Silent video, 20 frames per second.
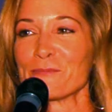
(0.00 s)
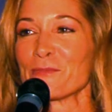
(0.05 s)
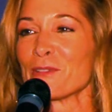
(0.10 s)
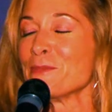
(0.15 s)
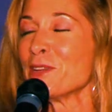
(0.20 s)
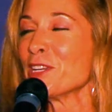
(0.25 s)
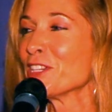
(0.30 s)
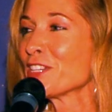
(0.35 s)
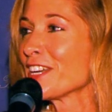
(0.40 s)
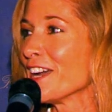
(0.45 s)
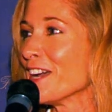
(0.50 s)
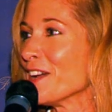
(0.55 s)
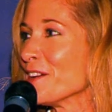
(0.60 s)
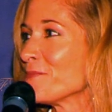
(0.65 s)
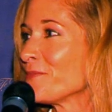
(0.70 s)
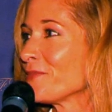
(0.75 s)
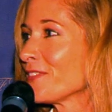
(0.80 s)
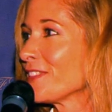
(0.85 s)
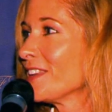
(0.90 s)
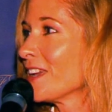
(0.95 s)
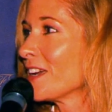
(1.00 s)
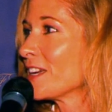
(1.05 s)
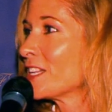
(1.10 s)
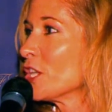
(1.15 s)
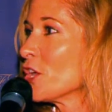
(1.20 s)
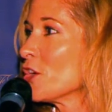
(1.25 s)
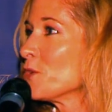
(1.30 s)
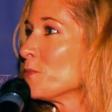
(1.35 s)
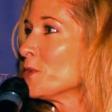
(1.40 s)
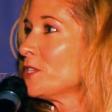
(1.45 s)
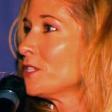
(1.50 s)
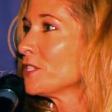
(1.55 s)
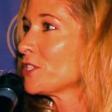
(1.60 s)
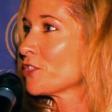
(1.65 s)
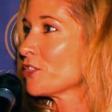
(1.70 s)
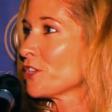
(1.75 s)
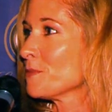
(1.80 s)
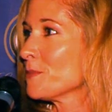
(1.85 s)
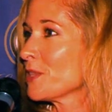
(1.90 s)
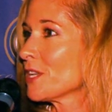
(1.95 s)
Premier Cup, a global
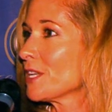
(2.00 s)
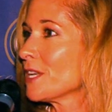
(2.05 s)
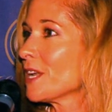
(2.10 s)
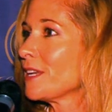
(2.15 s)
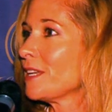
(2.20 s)
tournament that